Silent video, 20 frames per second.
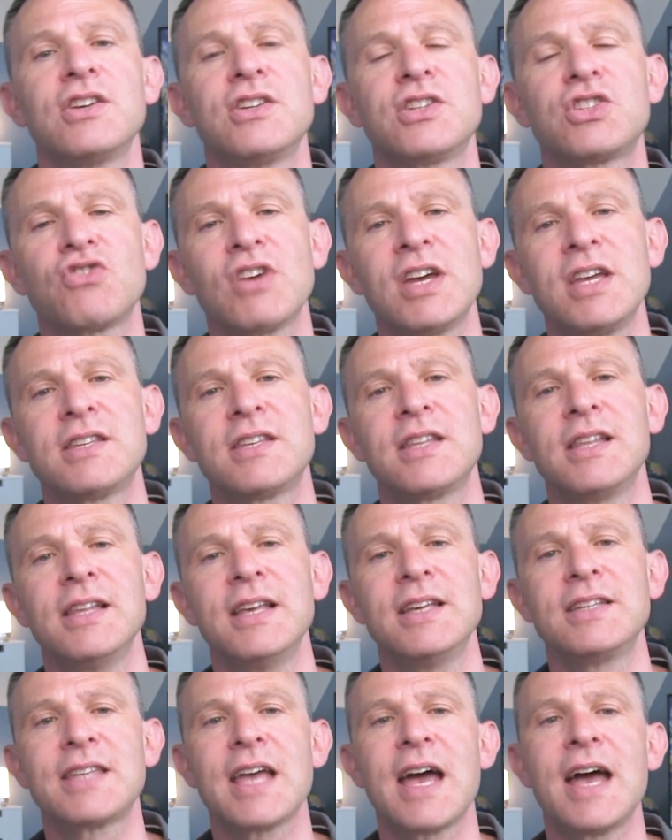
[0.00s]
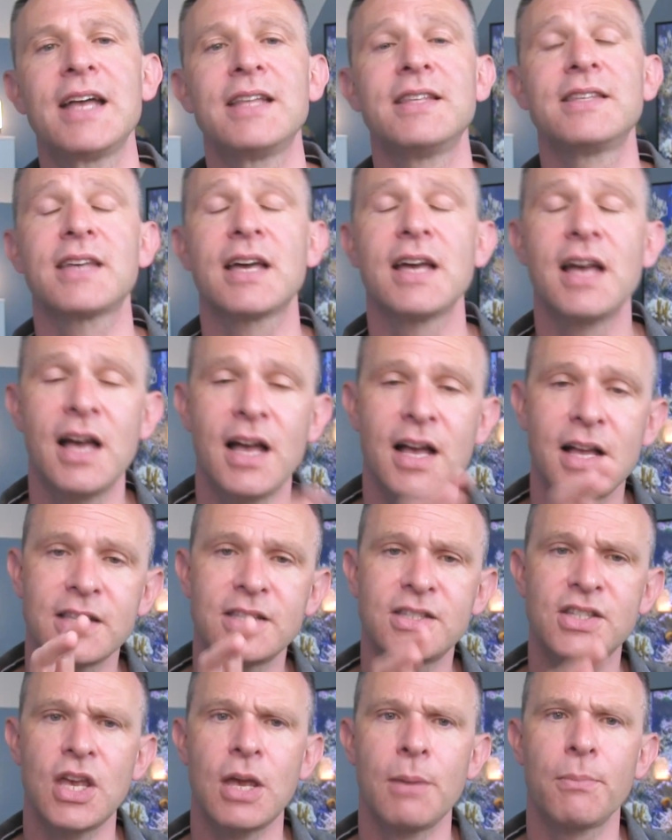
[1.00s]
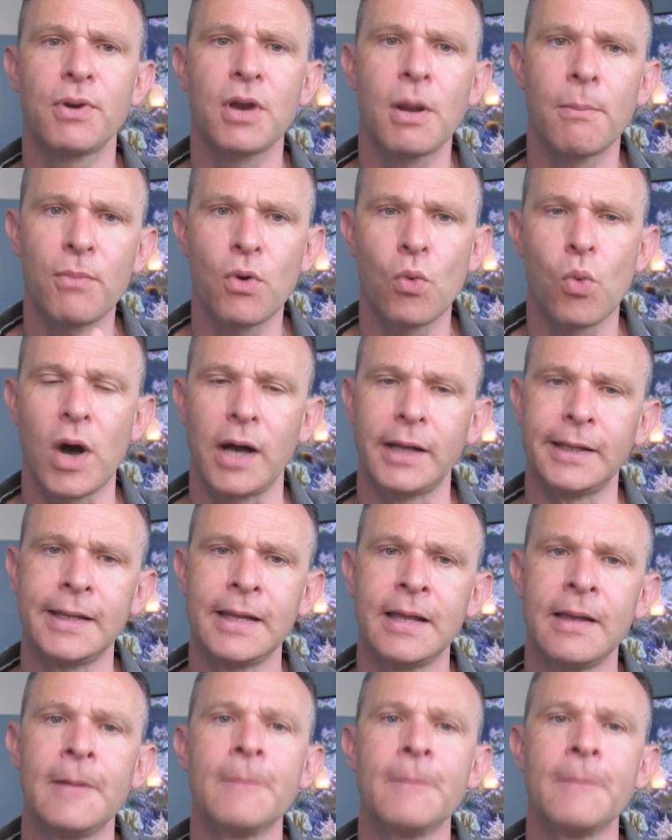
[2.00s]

straight into the list. And tip number 1: